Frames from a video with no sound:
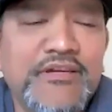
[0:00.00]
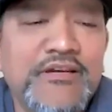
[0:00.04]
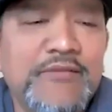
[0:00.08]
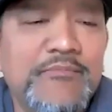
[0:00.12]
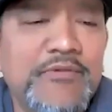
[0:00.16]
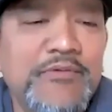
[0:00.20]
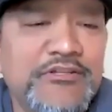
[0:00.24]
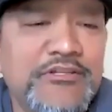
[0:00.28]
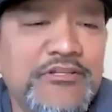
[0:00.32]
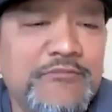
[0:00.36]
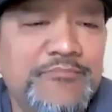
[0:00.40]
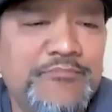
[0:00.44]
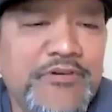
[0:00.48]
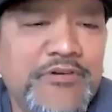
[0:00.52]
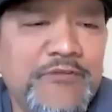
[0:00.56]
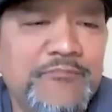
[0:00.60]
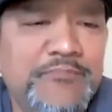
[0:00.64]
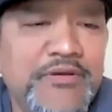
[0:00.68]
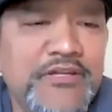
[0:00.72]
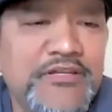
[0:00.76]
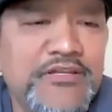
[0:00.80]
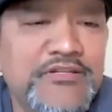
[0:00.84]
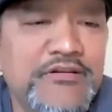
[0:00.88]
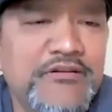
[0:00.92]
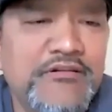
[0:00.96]
think about the big
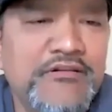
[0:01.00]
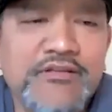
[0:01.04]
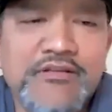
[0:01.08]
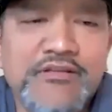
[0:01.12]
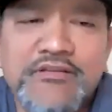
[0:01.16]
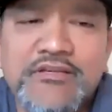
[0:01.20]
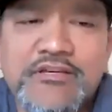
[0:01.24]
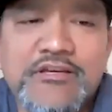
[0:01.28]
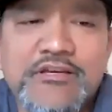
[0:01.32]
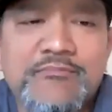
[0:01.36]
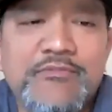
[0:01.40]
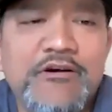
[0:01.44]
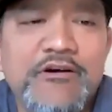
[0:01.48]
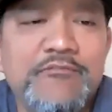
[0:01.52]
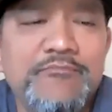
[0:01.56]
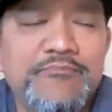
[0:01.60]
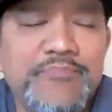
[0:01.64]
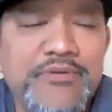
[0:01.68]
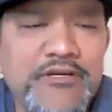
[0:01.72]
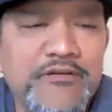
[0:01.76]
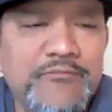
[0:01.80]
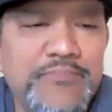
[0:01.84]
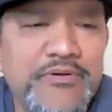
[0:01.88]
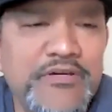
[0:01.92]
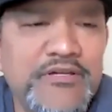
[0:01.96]
picture, and you think about
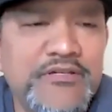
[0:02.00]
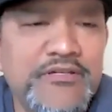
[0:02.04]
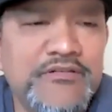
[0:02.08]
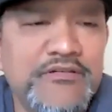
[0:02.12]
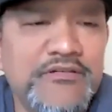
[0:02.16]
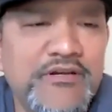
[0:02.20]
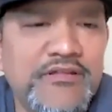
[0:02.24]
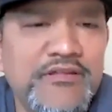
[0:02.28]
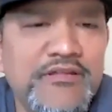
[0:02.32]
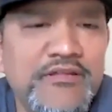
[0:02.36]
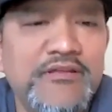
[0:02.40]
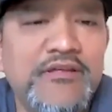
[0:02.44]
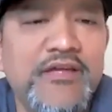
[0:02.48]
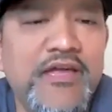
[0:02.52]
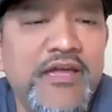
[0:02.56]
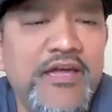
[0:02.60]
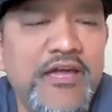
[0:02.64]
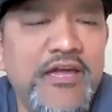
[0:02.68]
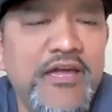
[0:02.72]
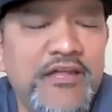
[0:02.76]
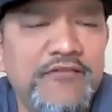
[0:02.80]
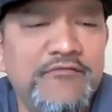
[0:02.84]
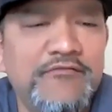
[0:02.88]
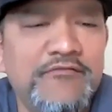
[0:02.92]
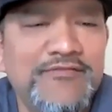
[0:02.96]
big picture, and the
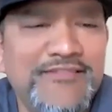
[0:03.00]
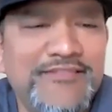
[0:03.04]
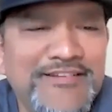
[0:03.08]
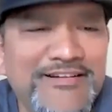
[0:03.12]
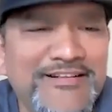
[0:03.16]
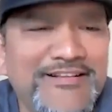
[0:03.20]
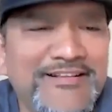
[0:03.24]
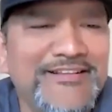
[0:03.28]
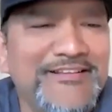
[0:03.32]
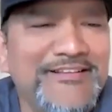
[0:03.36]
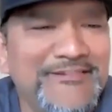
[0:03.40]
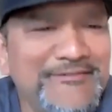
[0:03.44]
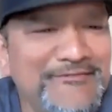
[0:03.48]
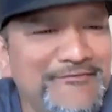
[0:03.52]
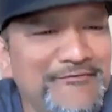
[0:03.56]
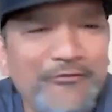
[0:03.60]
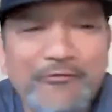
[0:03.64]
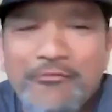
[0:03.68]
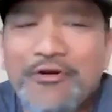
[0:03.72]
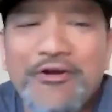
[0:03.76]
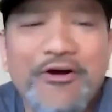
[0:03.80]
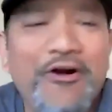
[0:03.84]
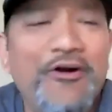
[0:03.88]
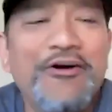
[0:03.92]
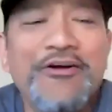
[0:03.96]
end, when
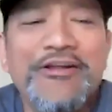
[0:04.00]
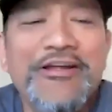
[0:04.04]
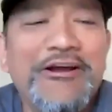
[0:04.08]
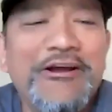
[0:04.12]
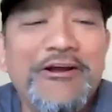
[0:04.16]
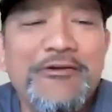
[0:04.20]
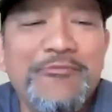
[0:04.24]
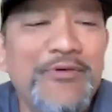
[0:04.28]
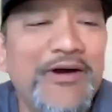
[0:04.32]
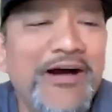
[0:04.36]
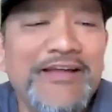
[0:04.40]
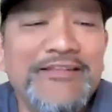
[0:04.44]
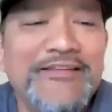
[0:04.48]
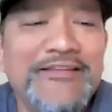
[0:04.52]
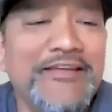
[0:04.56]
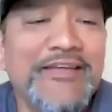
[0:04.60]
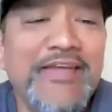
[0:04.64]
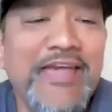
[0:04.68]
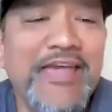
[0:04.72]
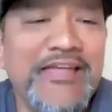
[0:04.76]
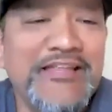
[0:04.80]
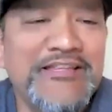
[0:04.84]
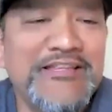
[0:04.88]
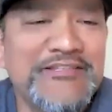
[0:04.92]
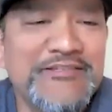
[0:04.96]
we all there, but at the
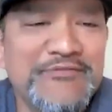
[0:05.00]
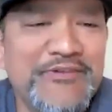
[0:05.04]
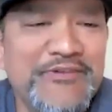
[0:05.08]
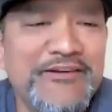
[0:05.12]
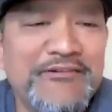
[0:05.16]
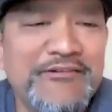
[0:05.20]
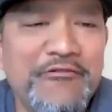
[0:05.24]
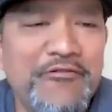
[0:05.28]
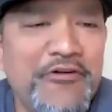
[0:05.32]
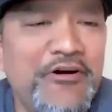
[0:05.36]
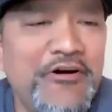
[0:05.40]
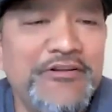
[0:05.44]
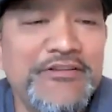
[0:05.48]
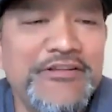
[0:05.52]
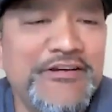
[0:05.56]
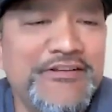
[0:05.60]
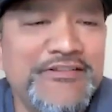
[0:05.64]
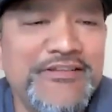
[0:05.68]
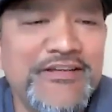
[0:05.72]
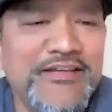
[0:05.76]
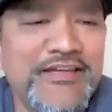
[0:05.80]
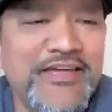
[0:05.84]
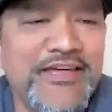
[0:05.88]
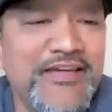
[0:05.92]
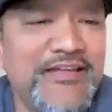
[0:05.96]
gates, right? We're all there at
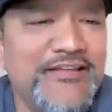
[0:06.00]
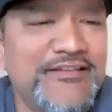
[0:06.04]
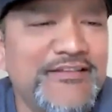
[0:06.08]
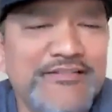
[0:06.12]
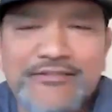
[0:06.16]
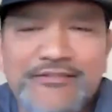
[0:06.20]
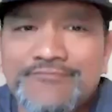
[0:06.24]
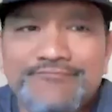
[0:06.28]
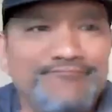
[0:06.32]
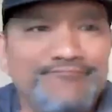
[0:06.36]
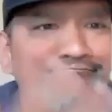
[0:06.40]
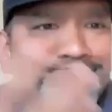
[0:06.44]
the gates.